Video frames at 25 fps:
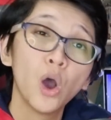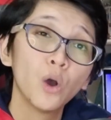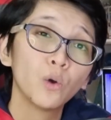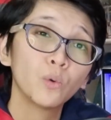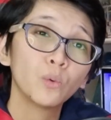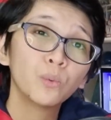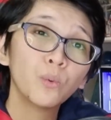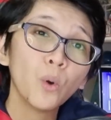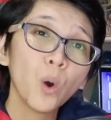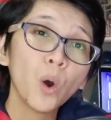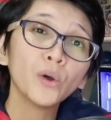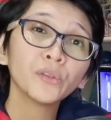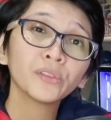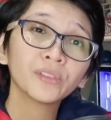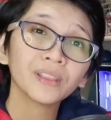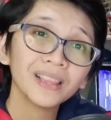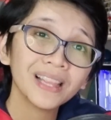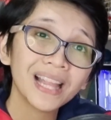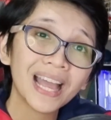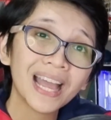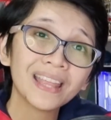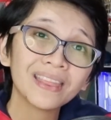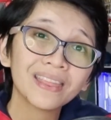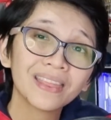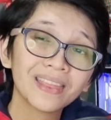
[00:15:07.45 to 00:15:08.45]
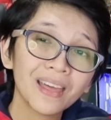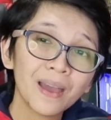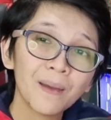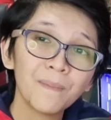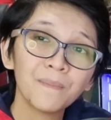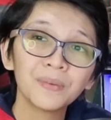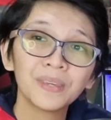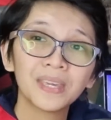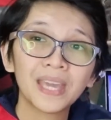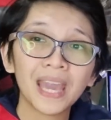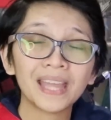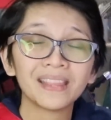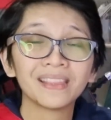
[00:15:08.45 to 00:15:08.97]
won't let
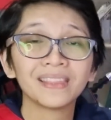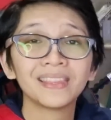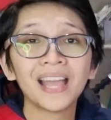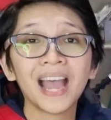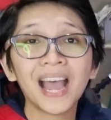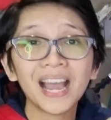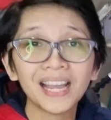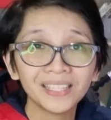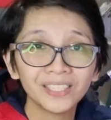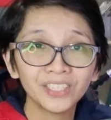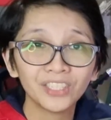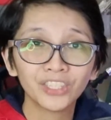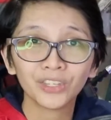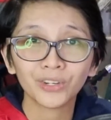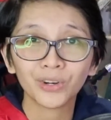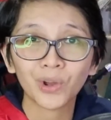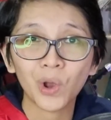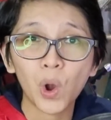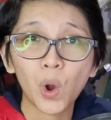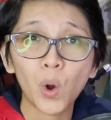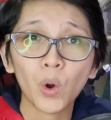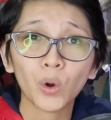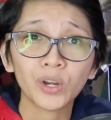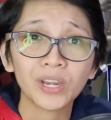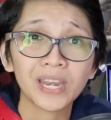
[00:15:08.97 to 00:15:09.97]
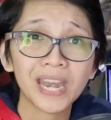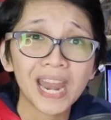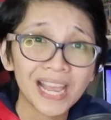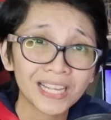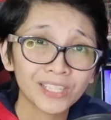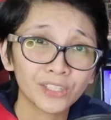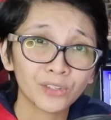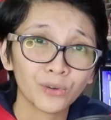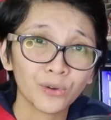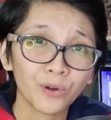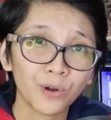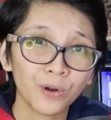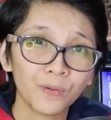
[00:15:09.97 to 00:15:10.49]
them get Tanjiro or
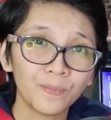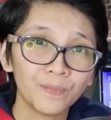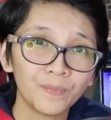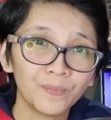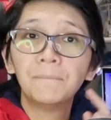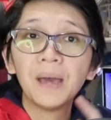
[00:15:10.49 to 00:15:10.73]
Nezuko.